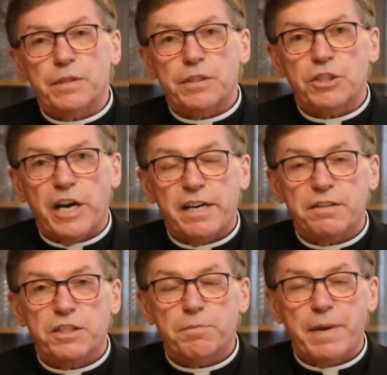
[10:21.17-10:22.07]
the
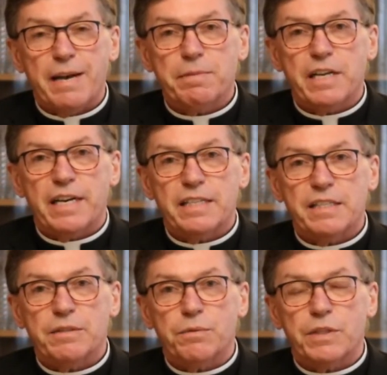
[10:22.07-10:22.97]
child is
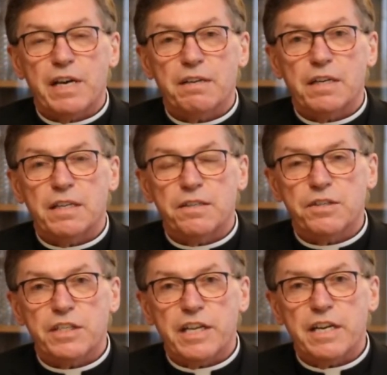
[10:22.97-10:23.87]
baptized without
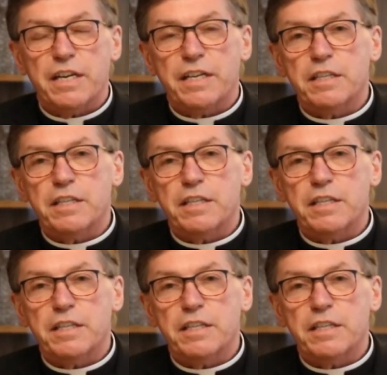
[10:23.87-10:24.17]
understanding,